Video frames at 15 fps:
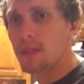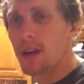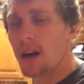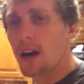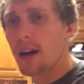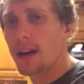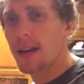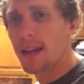
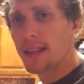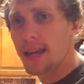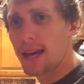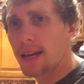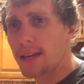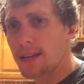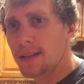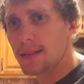Alright, and
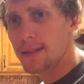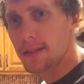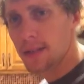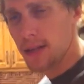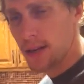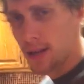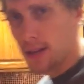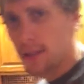that is
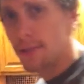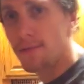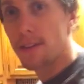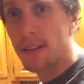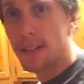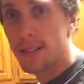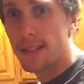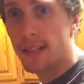the
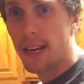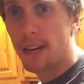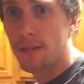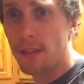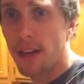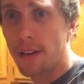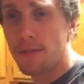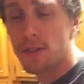fitness side of
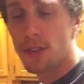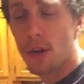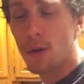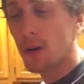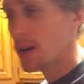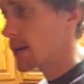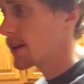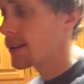life.
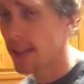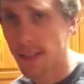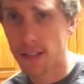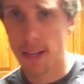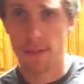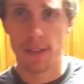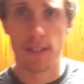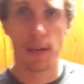So,
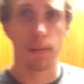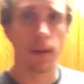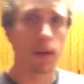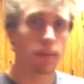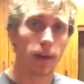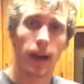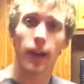Thanksgiving's coming up.